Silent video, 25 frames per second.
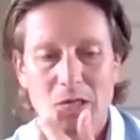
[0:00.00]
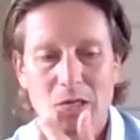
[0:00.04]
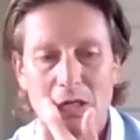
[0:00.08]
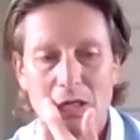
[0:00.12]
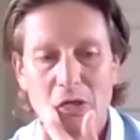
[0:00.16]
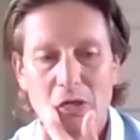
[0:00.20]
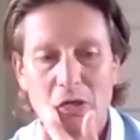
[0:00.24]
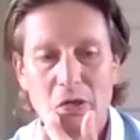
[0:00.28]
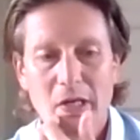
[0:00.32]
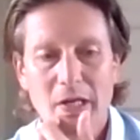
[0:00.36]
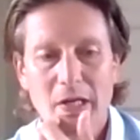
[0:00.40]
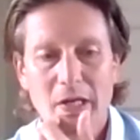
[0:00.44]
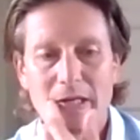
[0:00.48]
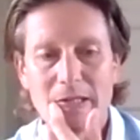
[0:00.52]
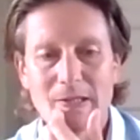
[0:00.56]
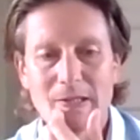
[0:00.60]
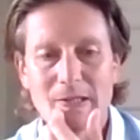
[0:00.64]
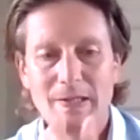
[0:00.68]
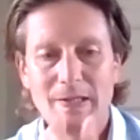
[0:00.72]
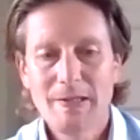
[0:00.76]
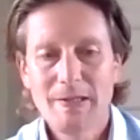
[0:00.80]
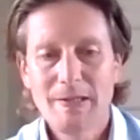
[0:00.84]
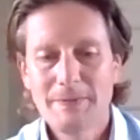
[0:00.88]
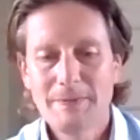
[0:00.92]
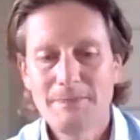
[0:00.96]
looking at
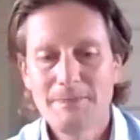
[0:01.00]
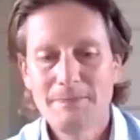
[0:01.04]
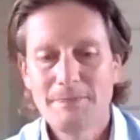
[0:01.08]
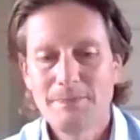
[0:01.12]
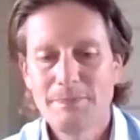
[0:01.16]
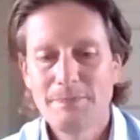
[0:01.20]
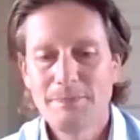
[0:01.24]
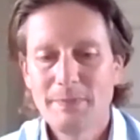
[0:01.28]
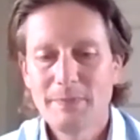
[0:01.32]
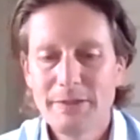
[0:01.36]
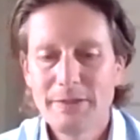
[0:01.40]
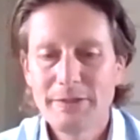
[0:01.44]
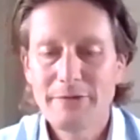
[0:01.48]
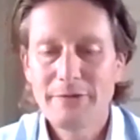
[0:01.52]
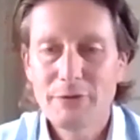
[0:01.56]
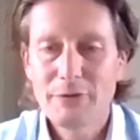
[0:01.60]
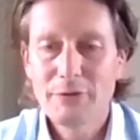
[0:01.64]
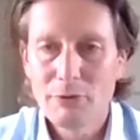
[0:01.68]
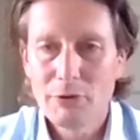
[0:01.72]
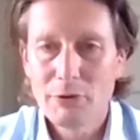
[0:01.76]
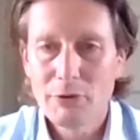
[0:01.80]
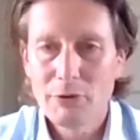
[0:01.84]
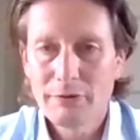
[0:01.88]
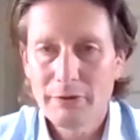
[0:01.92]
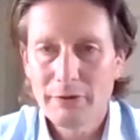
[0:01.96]
a different
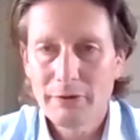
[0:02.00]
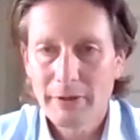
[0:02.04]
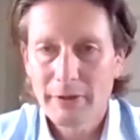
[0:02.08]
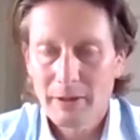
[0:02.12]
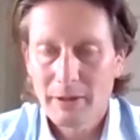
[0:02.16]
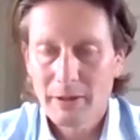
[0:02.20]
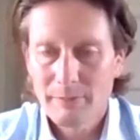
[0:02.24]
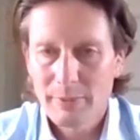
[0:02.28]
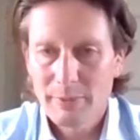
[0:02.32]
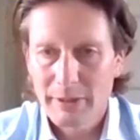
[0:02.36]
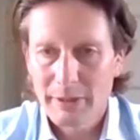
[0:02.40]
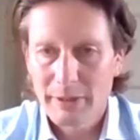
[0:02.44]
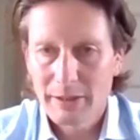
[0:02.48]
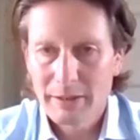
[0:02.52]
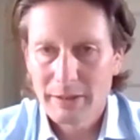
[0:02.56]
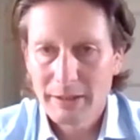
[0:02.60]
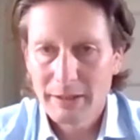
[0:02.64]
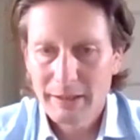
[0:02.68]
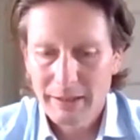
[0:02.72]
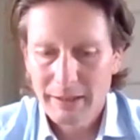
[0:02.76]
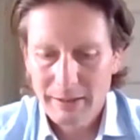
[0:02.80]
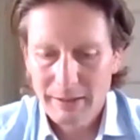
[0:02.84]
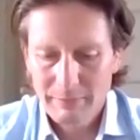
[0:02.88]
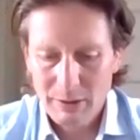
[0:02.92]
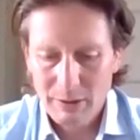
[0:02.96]
route for the company.
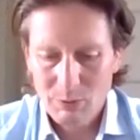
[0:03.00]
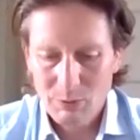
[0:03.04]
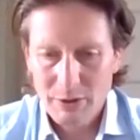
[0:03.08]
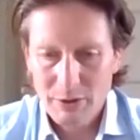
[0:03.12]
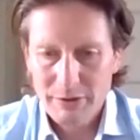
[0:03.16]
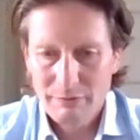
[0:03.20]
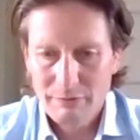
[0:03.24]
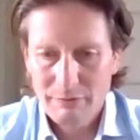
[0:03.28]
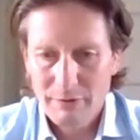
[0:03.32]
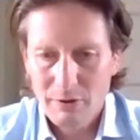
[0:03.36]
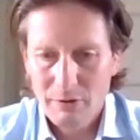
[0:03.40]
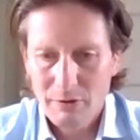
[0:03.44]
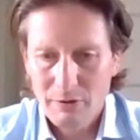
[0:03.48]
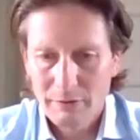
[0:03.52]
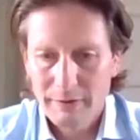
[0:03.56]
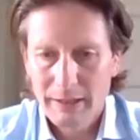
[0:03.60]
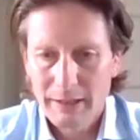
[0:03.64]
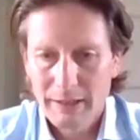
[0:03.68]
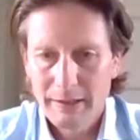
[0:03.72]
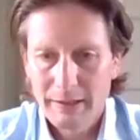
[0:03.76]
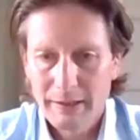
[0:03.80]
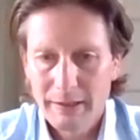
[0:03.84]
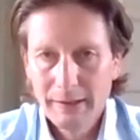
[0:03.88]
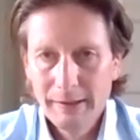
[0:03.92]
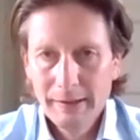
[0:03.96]
It was involved
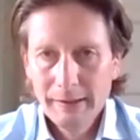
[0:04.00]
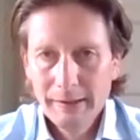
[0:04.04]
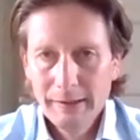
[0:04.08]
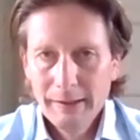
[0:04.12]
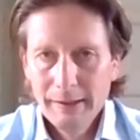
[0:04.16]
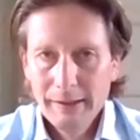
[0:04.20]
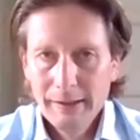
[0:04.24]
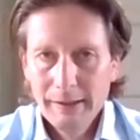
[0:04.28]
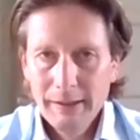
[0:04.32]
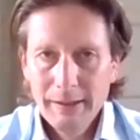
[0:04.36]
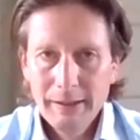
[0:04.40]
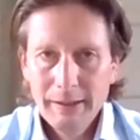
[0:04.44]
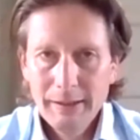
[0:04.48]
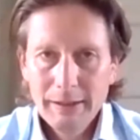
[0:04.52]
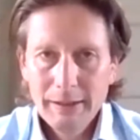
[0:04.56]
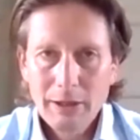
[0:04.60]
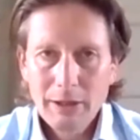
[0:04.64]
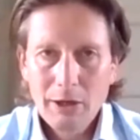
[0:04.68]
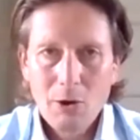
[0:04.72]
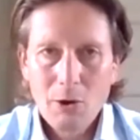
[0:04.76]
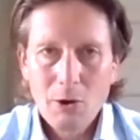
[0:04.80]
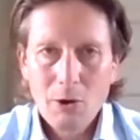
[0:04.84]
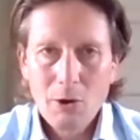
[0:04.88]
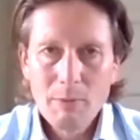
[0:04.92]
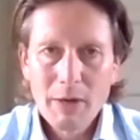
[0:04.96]
in
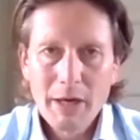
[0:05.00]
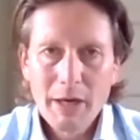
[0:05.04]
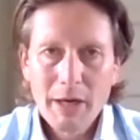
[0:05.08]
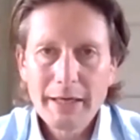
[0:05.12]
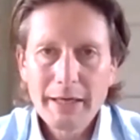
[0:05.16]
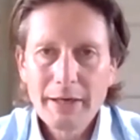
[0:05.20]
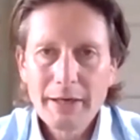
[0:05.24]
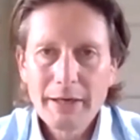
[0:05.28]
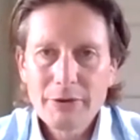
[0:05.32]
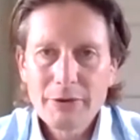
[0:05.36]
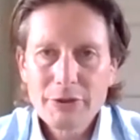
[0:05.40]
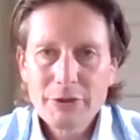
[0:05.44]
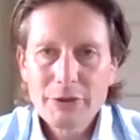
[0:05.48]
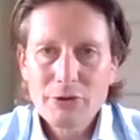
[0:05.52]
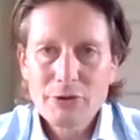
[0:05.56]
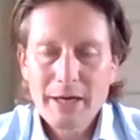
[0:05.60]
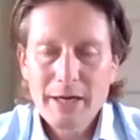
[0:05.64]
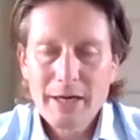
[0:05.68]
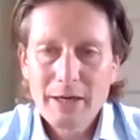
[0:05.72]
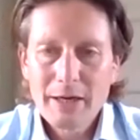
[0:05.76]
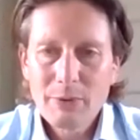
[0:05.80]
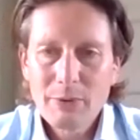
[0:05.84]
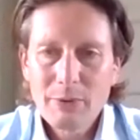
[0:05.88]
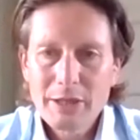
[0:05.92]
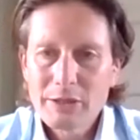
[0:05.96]
coal mining in
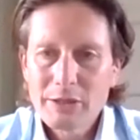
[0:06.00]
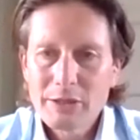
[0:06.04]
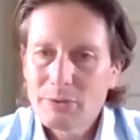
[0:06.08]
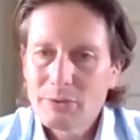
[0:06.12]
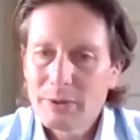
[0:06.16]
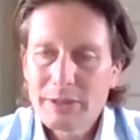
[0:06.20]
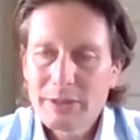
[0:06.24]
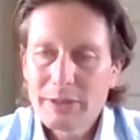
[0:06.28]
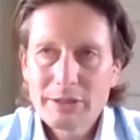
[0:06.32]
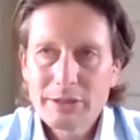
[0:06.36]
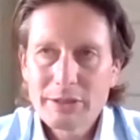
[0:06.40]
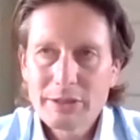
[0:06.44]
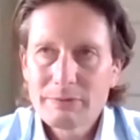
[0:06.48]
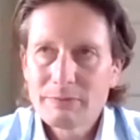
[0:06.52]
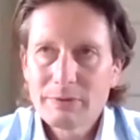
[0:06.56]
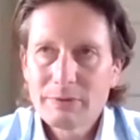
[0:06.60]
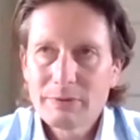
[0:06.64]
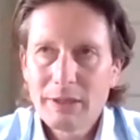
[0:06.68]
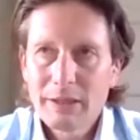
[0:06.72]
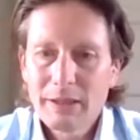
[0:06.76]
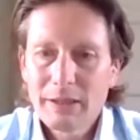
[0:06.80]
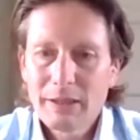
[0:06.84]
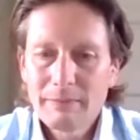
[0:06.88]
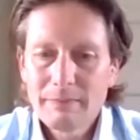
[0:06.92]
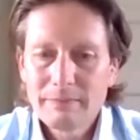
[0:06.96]
Australia, which
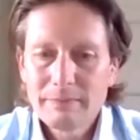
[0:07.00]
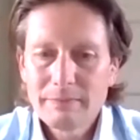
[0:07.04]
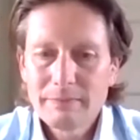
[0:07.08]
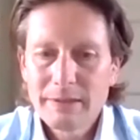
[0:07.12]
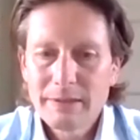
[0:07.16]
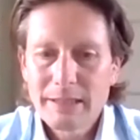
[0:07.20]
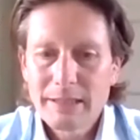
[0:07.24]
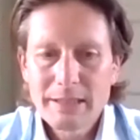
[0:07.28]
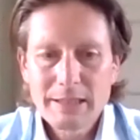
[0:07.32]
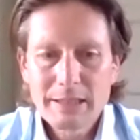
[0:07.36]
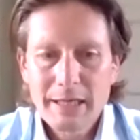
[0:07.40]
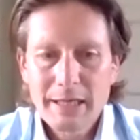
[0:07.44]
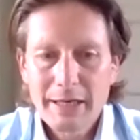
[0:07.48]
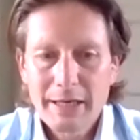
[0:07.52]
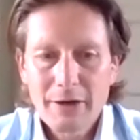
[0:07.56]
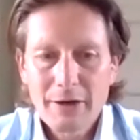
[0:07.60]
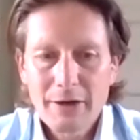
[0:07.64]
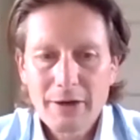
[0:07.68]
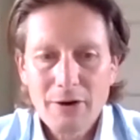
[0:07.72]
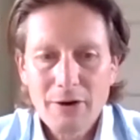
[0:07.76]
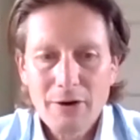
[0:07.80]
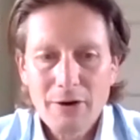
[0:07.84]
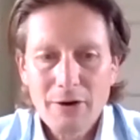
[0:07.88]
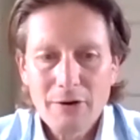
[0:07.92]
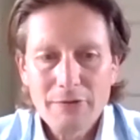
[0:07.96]
didn't take
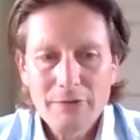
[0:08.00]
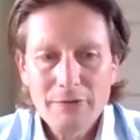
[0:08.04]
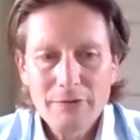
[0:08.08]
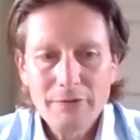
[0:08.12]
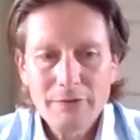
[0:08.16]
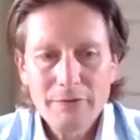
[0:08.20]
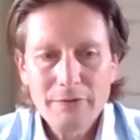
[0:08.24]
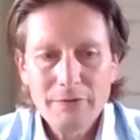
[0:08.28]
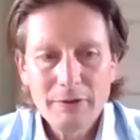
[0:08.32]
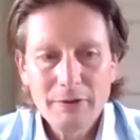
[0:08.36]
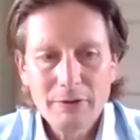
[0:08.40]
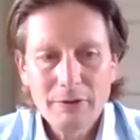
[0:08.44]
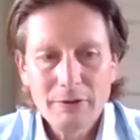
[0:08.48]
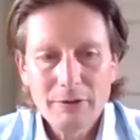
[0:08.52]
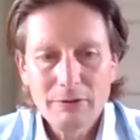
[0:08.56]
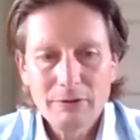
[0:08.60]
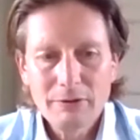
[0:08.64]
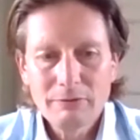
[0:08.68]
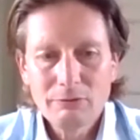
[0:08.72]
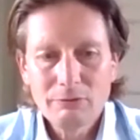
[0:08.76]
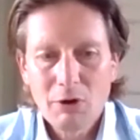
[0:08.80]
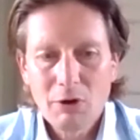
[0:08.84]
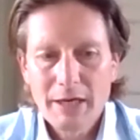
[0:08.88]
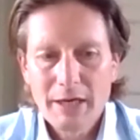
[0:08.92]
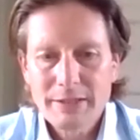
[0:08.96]
off, long
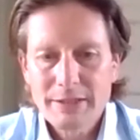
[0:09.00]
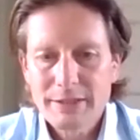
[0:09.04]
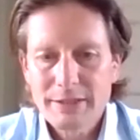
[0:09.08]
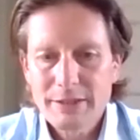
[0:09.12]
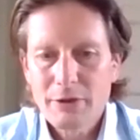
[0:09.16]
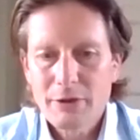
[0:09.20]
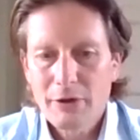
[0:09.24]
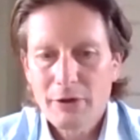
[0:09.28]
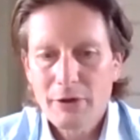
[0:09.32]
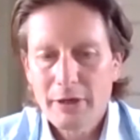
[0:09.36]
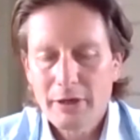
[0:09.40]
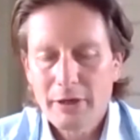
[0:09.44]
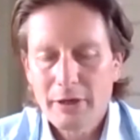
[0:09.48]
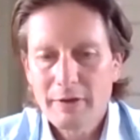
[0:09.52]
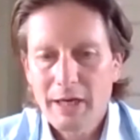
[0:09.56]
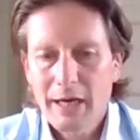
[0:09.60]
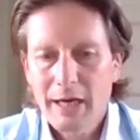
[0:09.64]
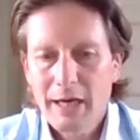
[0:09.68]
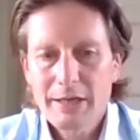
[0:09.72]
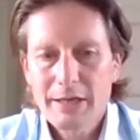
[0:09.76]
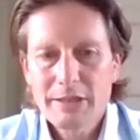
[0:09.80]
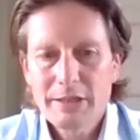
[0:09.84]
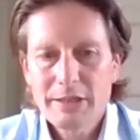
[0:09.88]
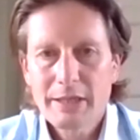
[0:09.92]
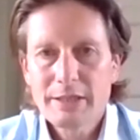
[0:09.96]
licenses, not enough
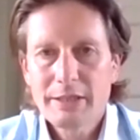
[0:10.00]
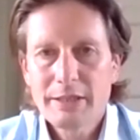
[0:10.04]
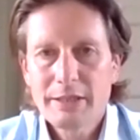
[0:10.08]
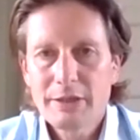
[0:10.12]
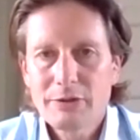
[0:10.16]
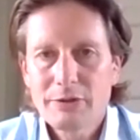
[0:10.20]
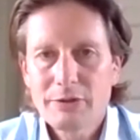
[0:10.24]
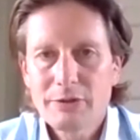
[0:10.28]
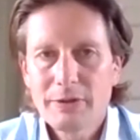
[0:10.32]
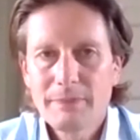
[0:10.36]
cash, etc.